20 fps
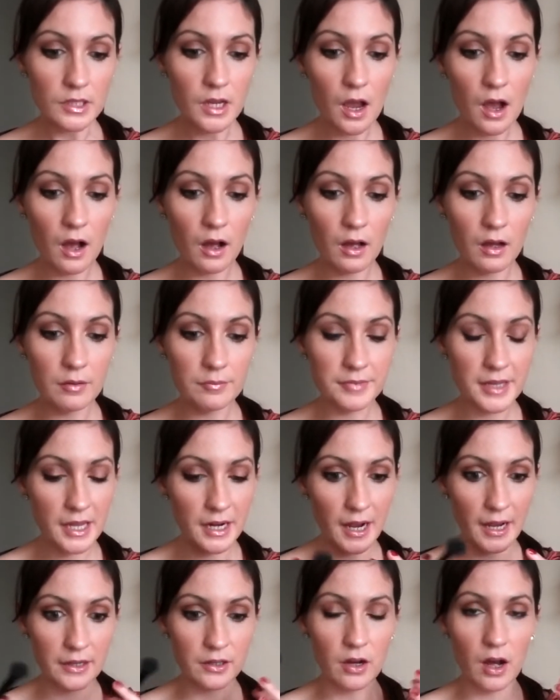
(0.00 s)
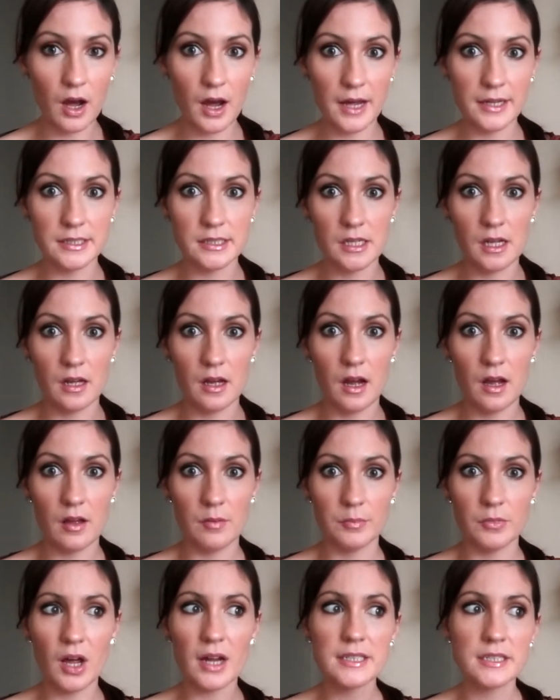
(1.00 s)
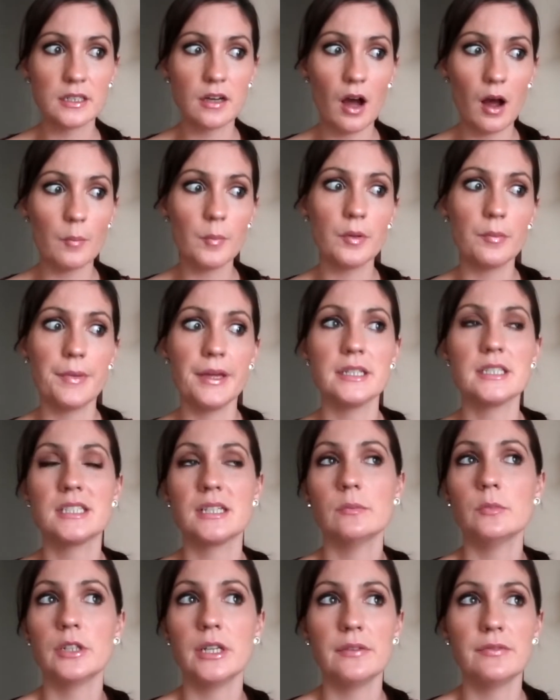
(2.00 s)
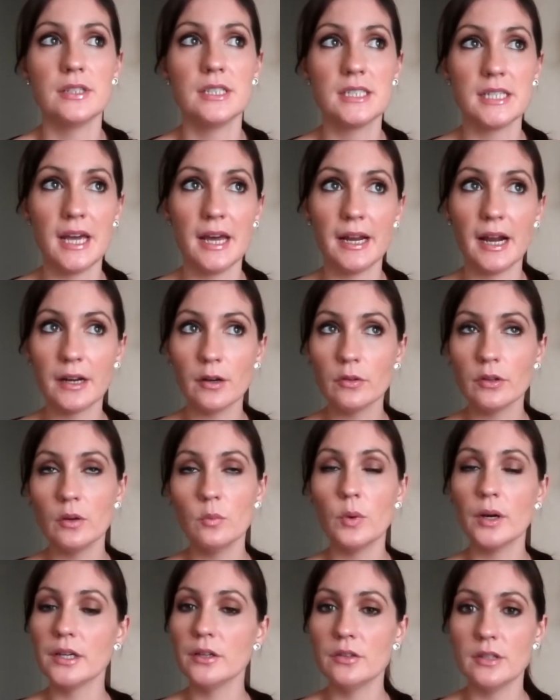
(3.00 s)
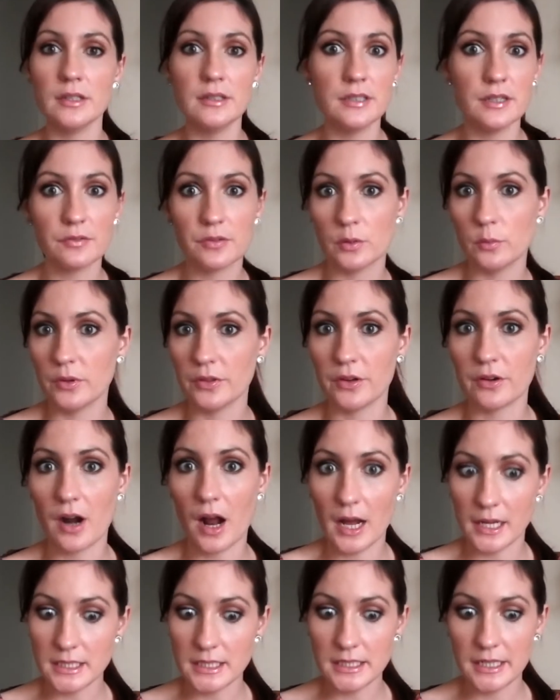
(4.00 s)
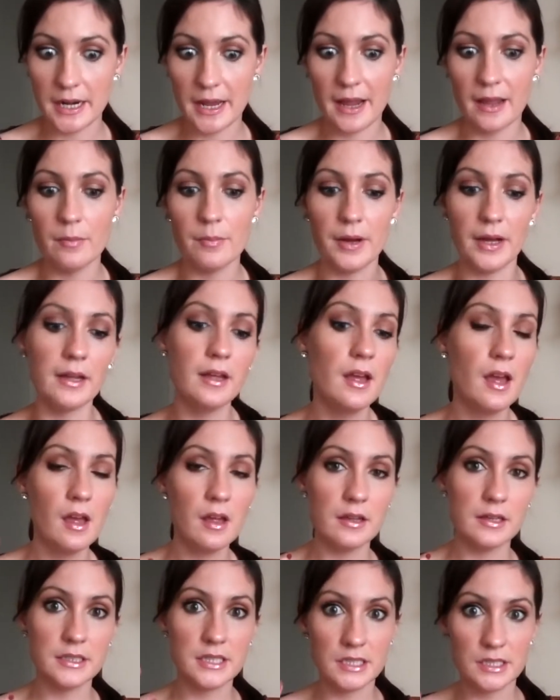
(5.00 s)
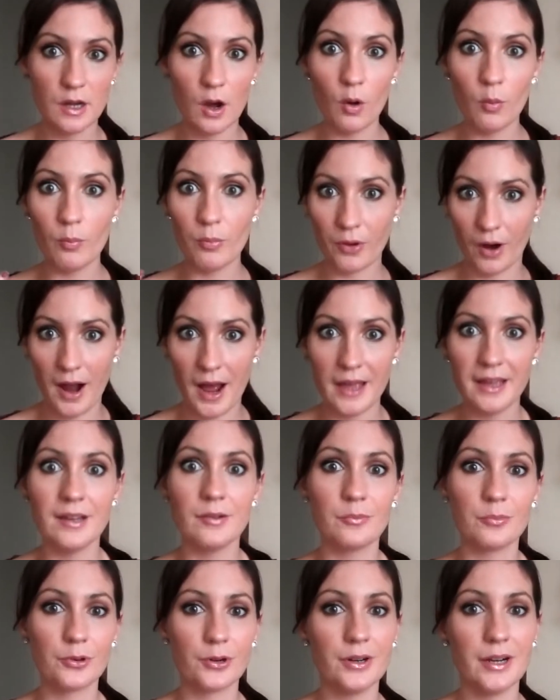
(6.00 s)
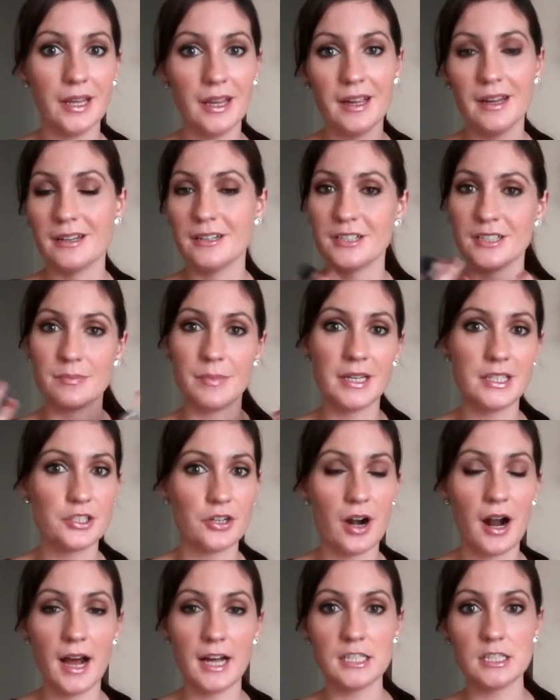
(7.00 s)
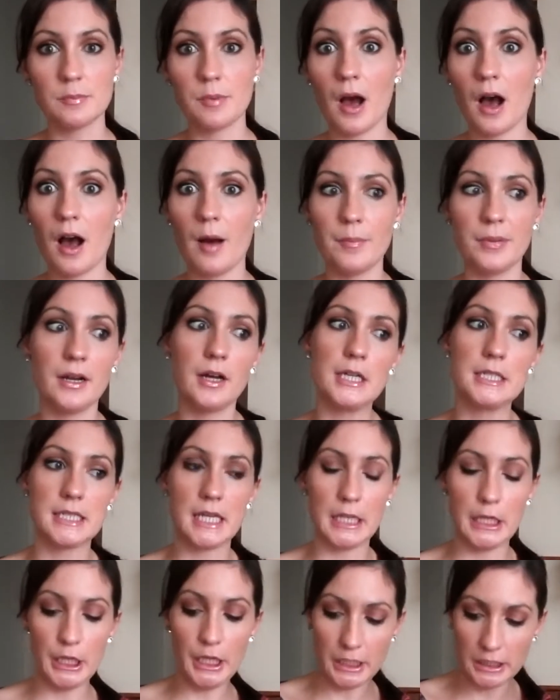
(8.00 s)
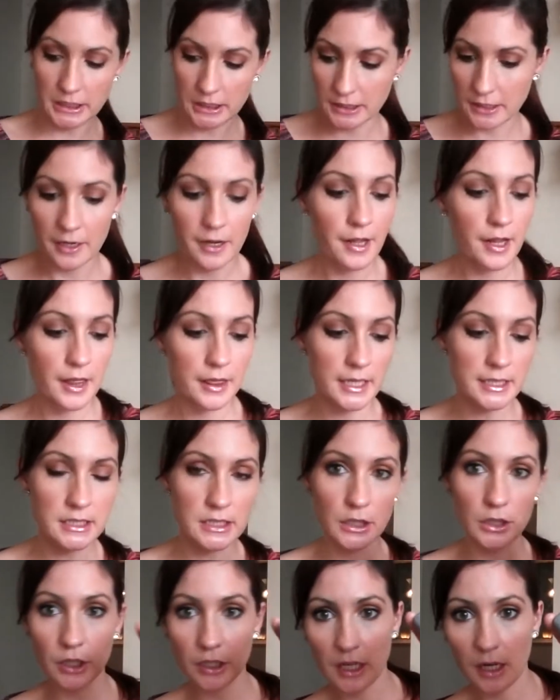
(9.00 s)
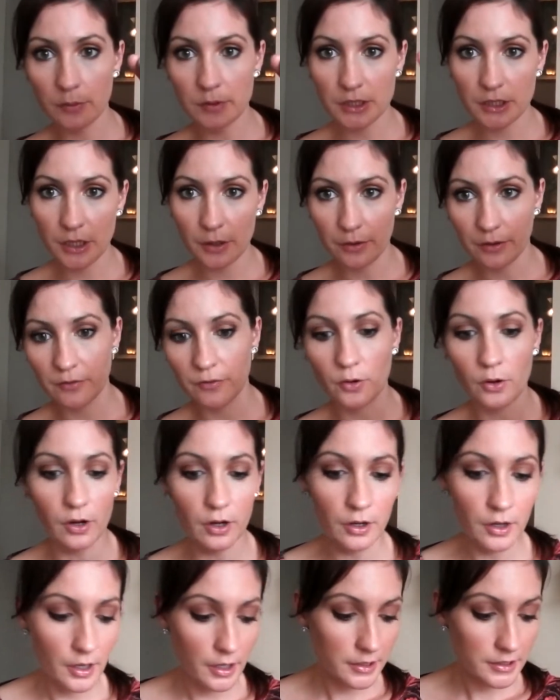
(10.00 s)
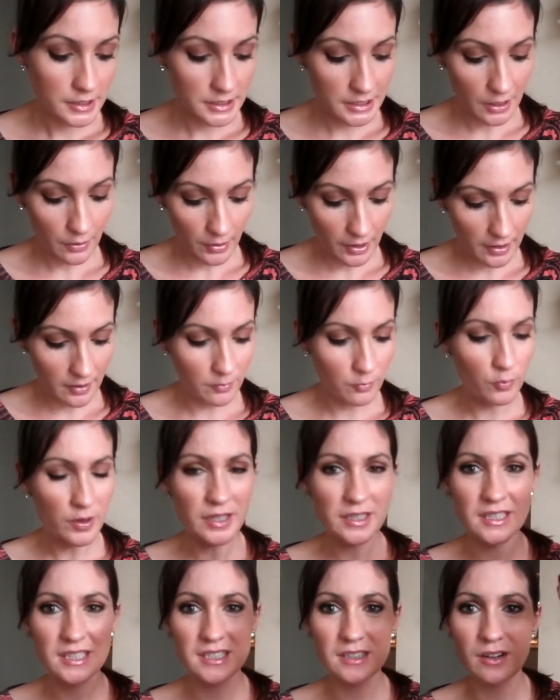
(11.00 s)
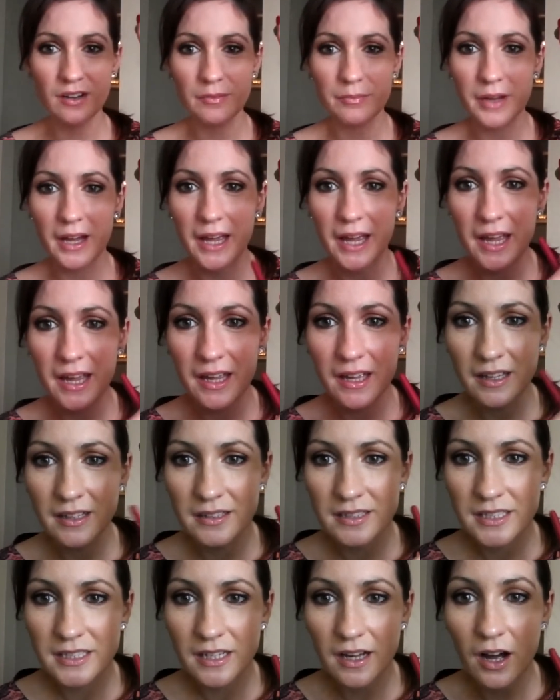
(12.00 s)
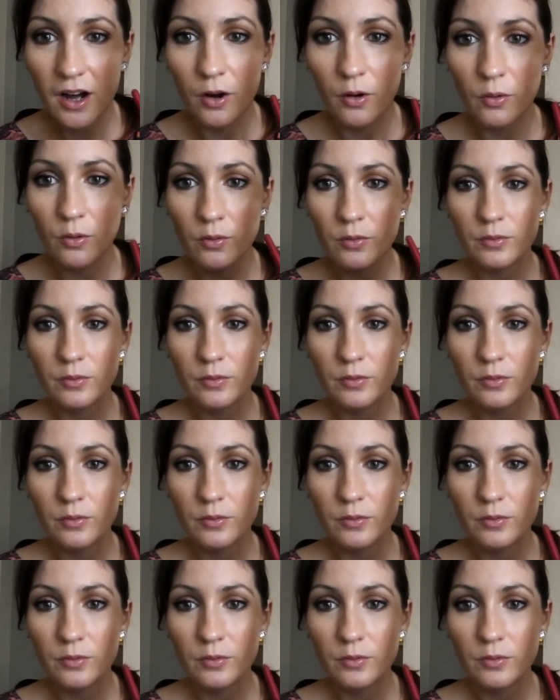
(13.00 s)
and I got lots of compliments. Someone even said, I don't know what you did different with your eyes today, but it's so bright and pretty and it just makes your eyes pop. And I was like, yes, that's the look I was going for. So what is on my hand? Oh,